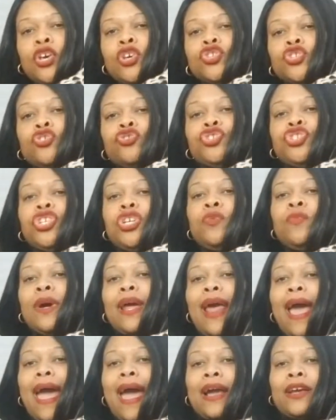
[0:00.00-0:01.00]
So she
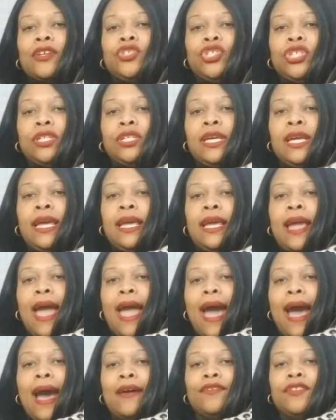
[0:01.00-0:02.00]
would actually
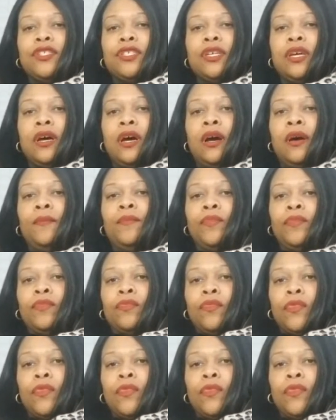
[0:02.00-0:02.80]
have to,